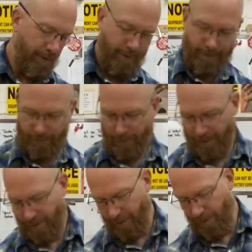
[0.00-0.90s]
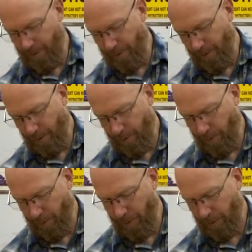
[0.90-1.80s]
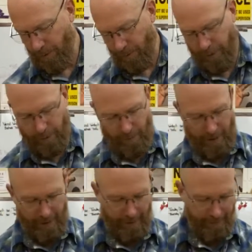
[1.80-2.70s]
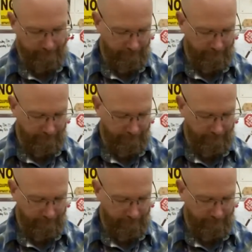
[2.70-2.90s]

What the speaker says: is with no glue on it.